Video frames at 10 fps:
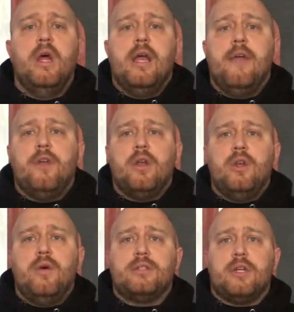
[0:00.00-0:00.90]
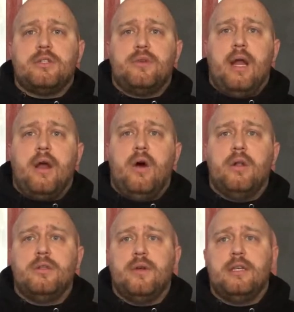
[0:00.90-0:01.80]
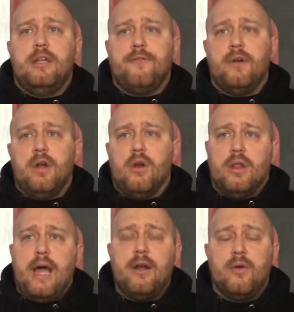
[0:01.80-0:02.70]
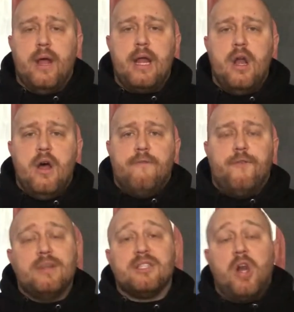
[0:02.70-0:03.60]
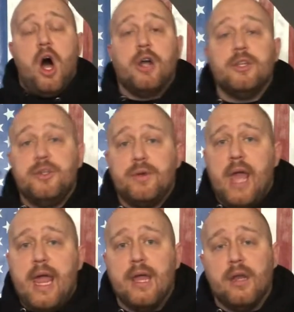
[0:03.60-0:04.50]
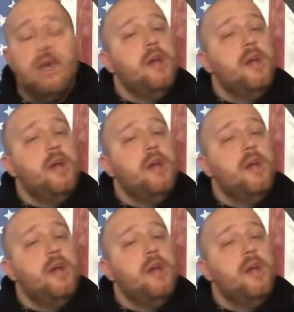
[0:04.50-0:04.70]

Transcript: If you can do it, just try to do a different or a lighter weight for as long as you can.